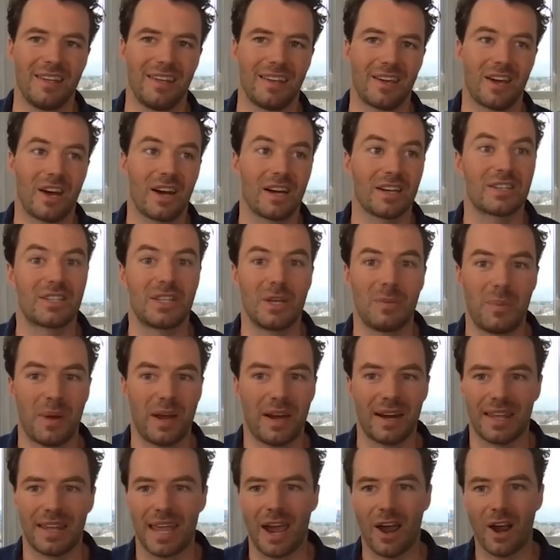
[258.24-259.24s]
of slip out
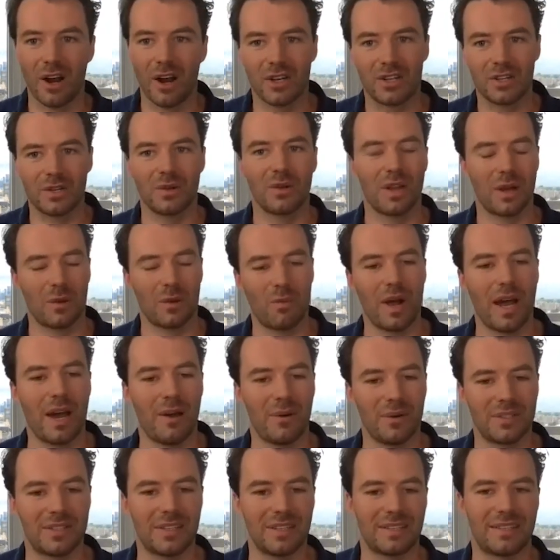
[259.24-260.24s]
of character. You're like, wow,
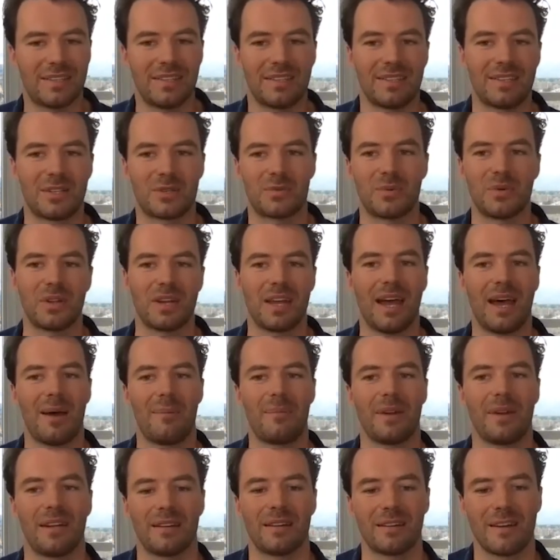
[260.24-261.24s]
is this really
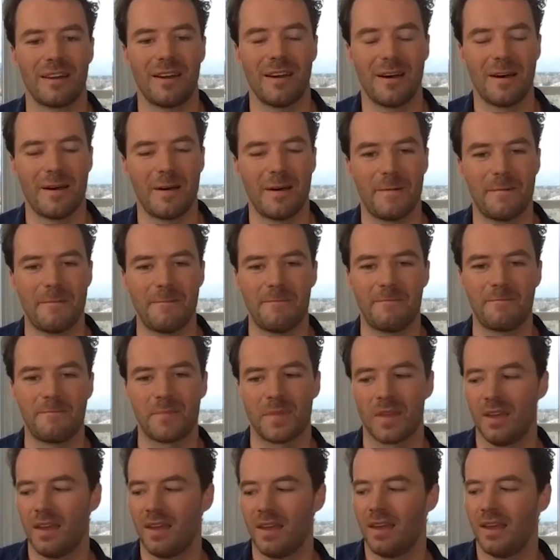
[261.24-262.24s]
happening?
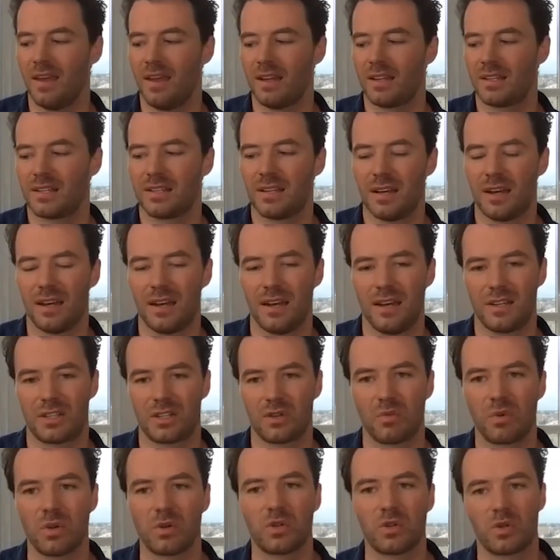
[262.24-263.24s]
It's a
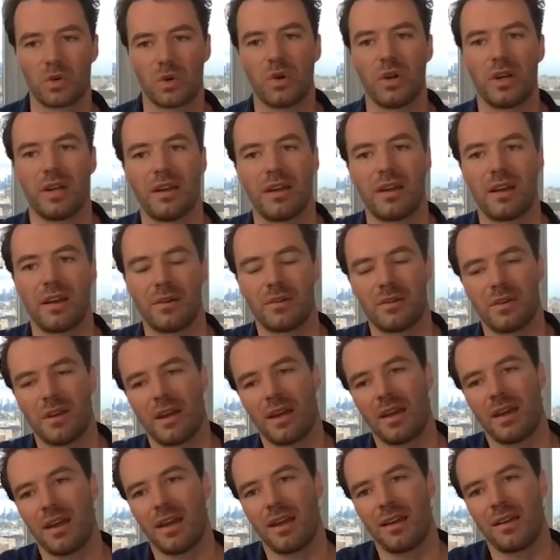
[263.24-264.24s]
real joy, and
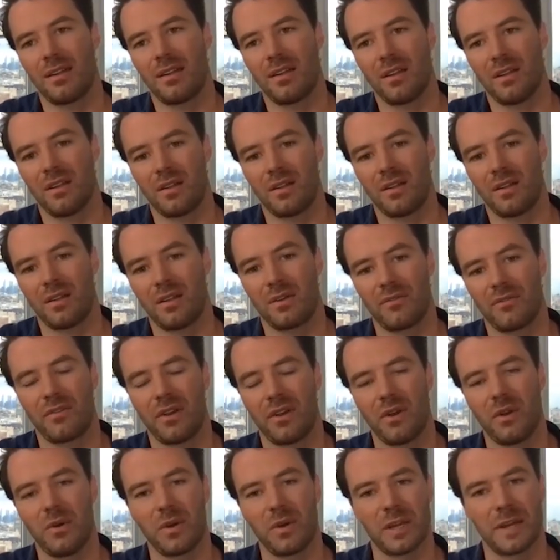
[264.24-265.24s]
I had a lot of
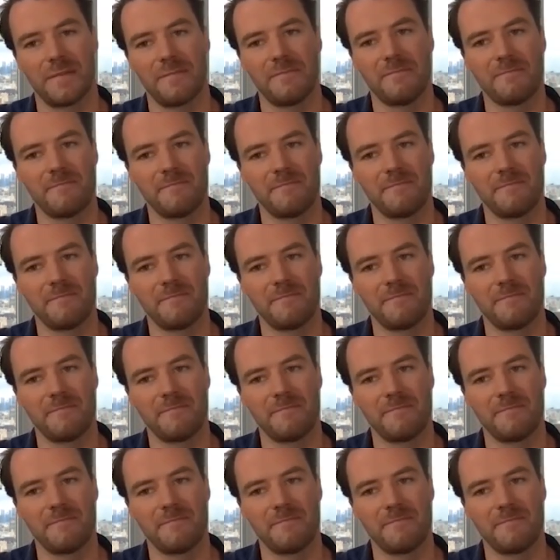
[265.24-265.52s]
fun doing it.